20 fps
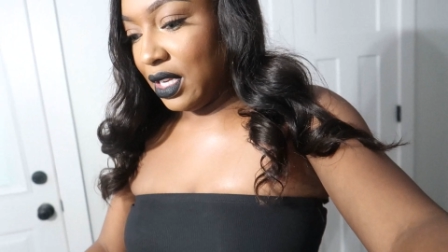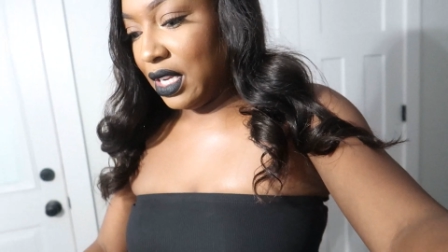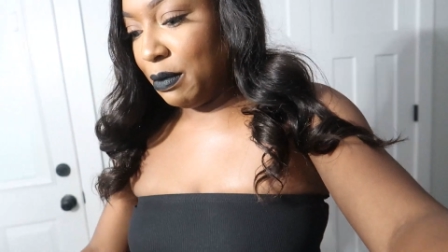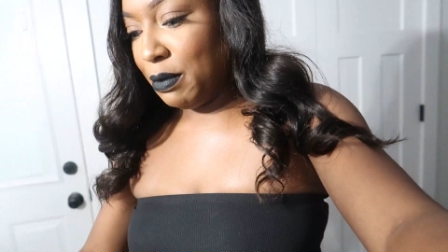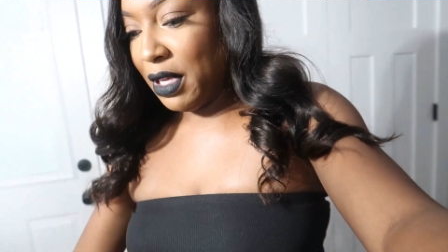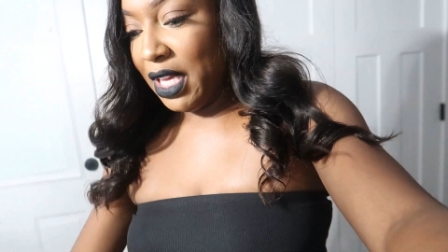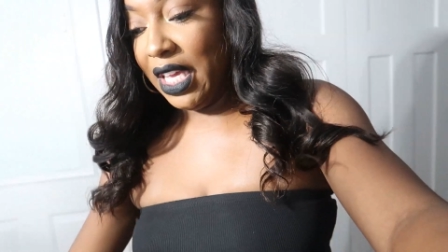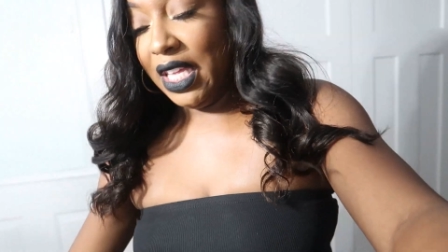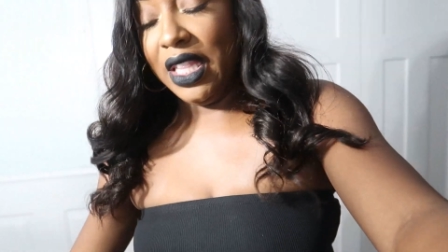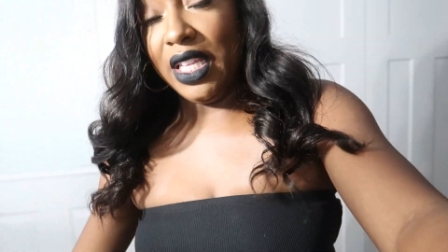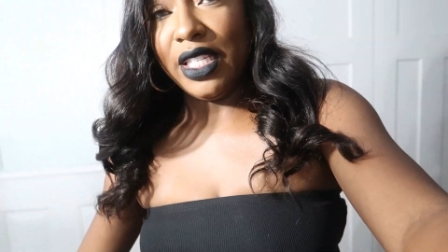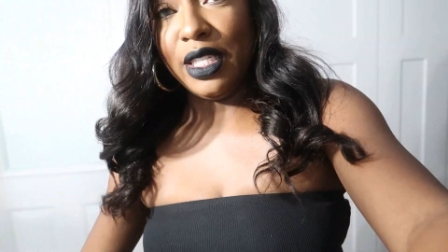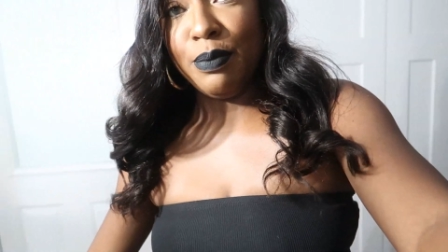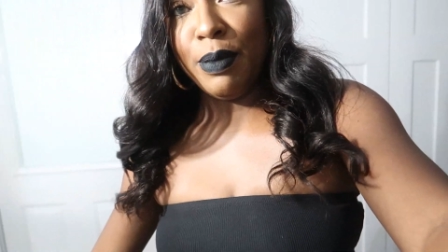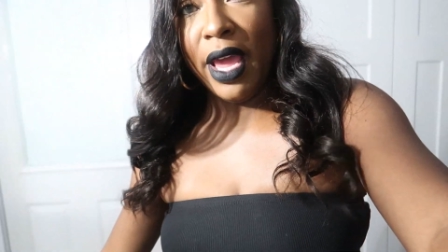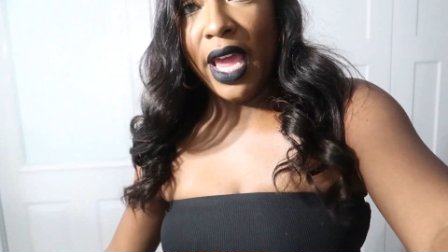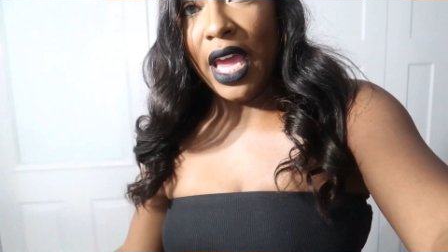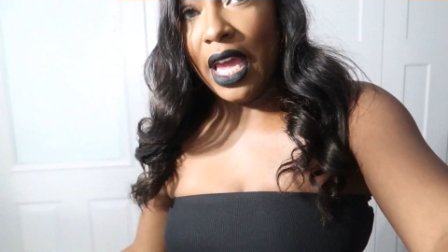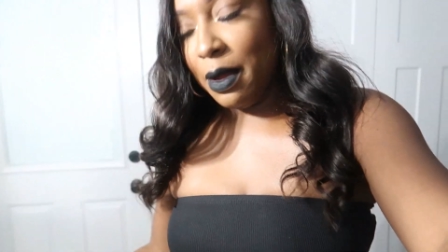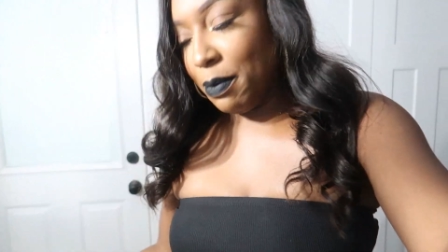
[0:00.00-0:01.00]
Let me get this
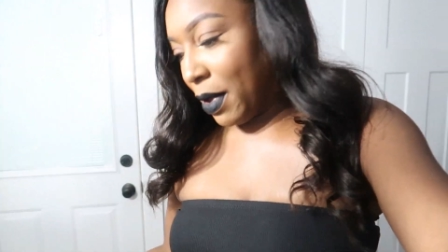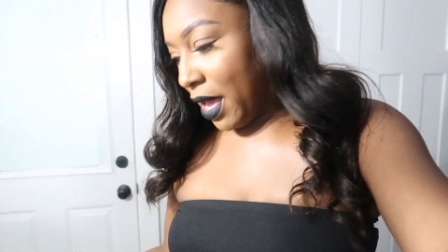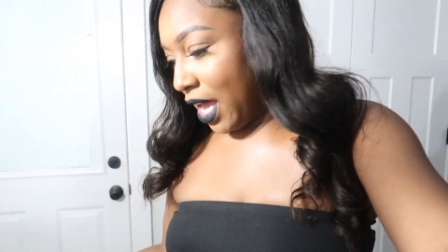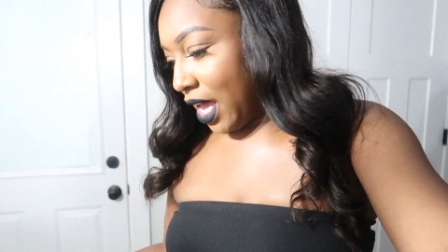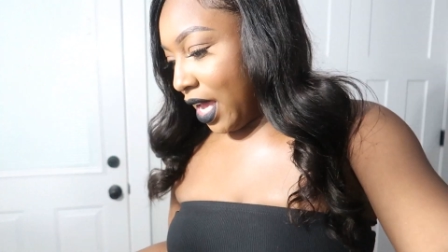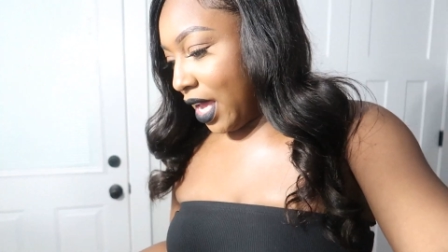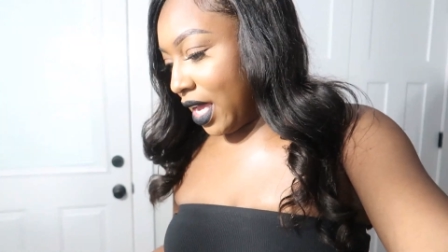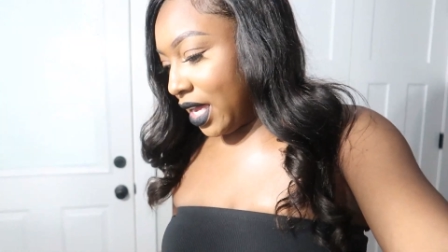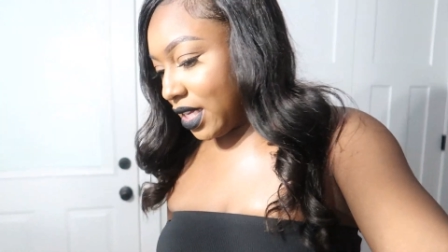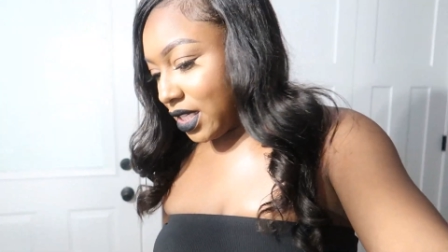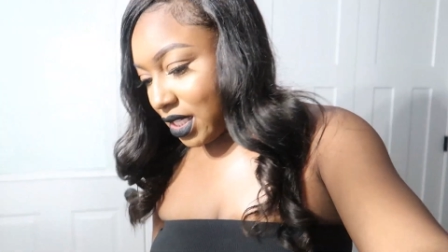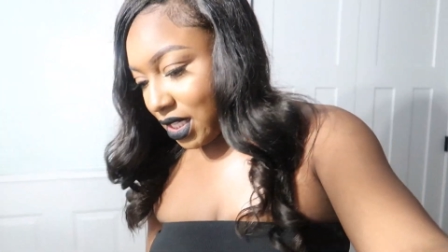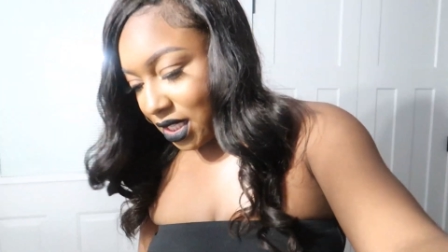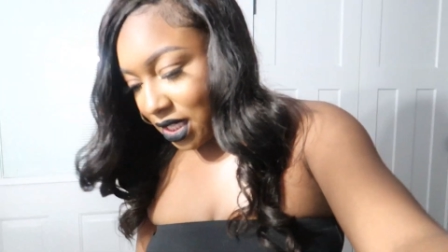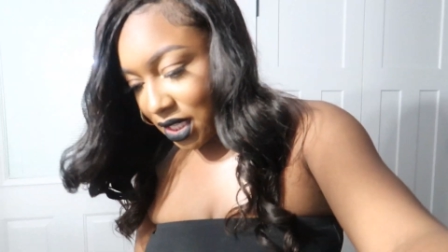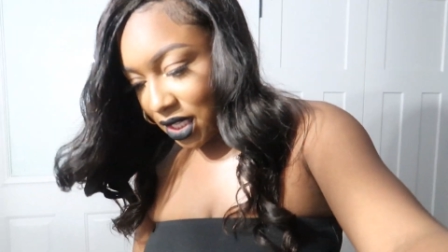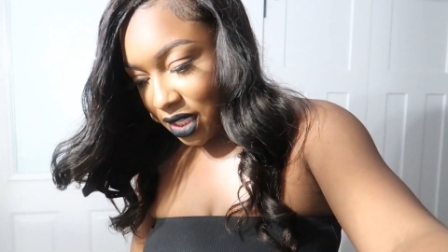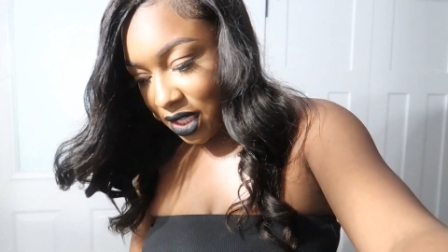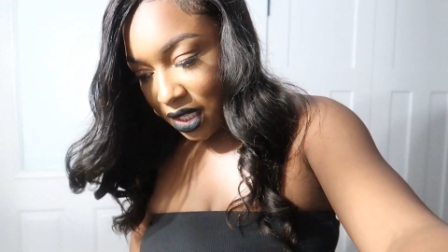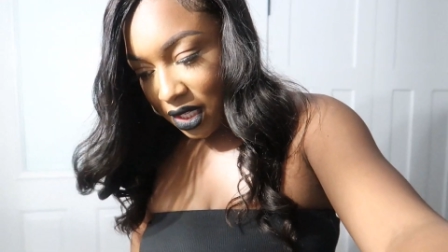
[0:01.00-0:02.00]
bag packed
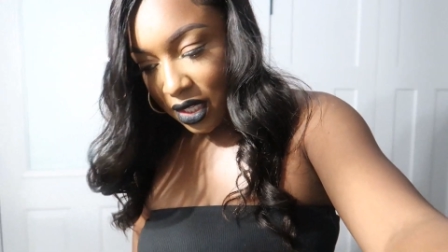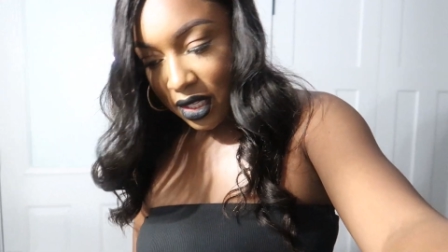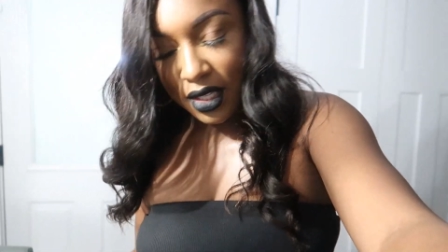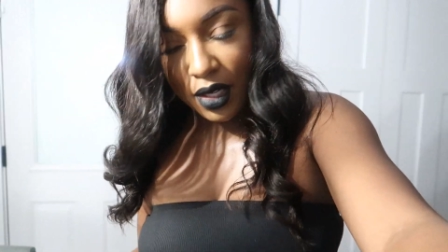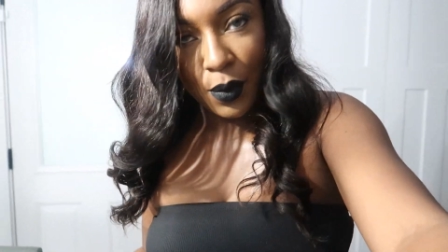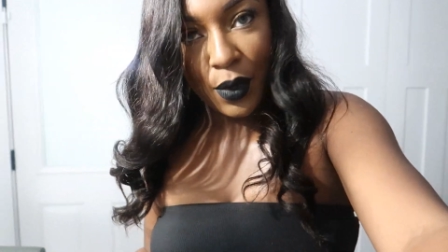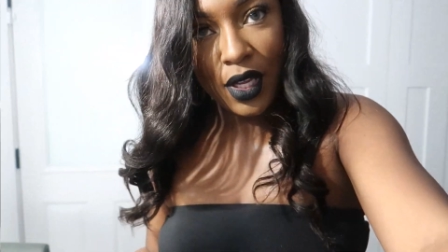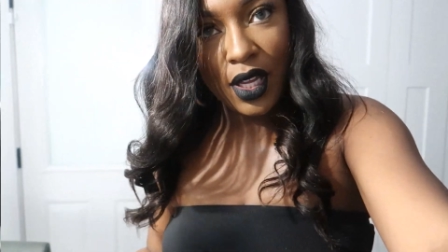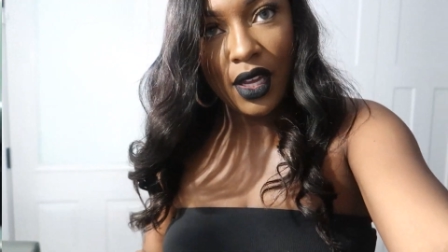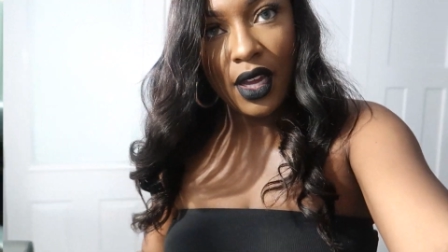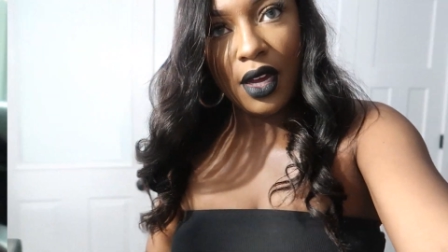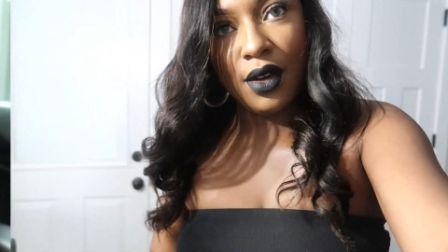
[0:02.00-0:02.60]
so we can